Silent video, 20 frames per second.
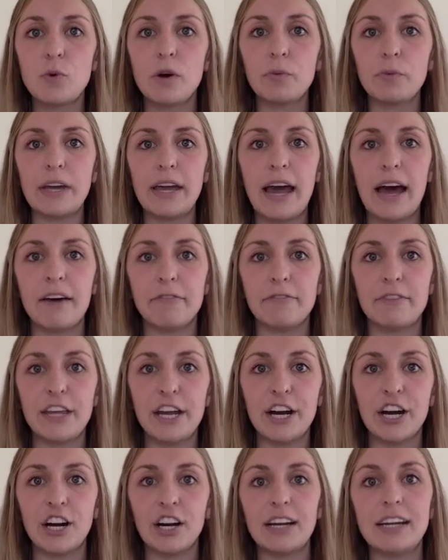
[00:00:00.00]
one we have
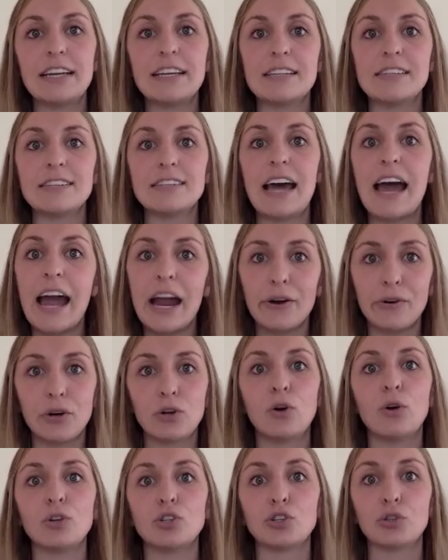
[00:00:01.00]
there is
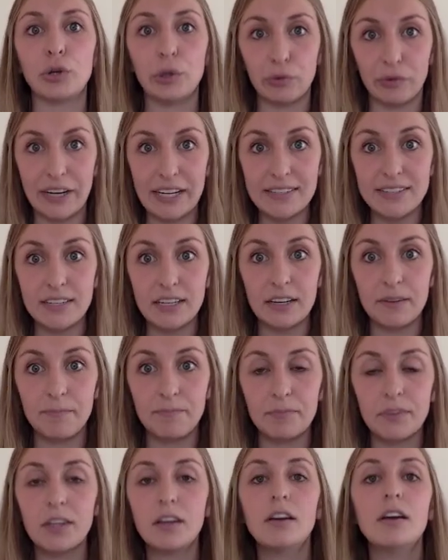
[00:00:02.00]
agricultural risk.
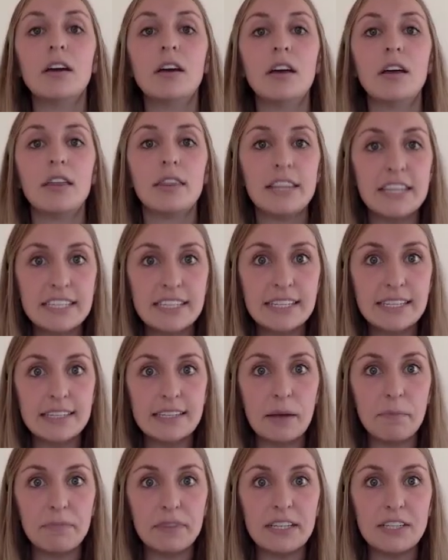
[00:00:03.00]
This is
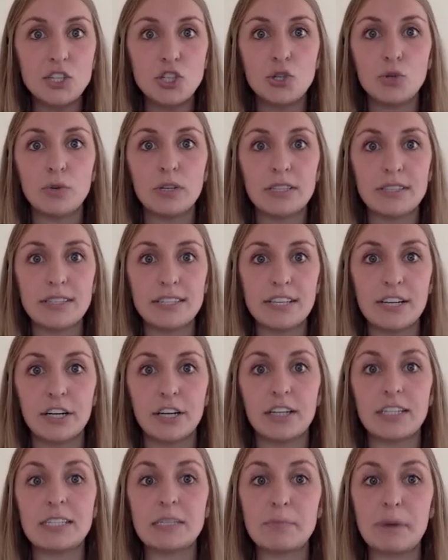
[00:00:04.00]
something to consider,
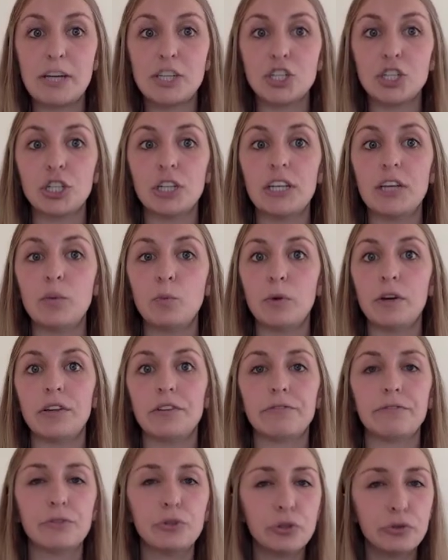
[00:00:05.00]
especially
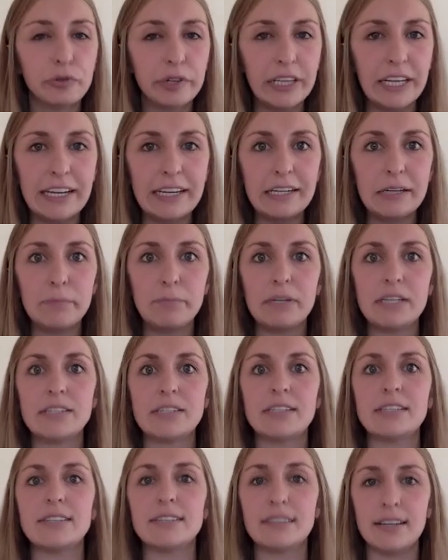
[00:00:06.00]
with food-related
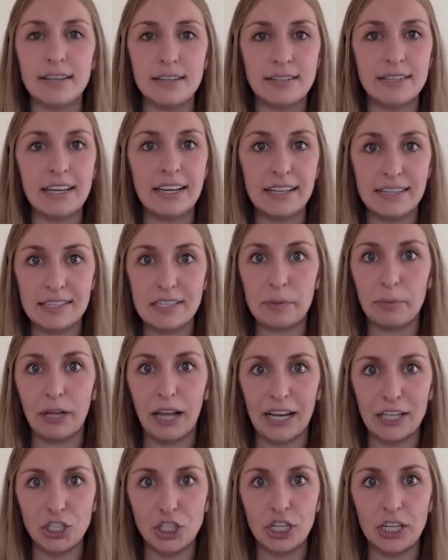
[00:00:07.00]
businesses and
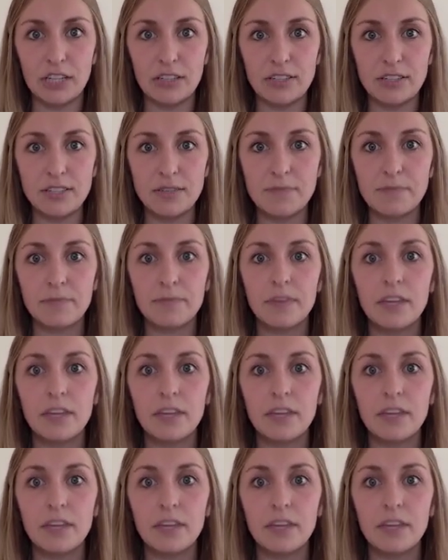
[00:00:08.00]
supply chains.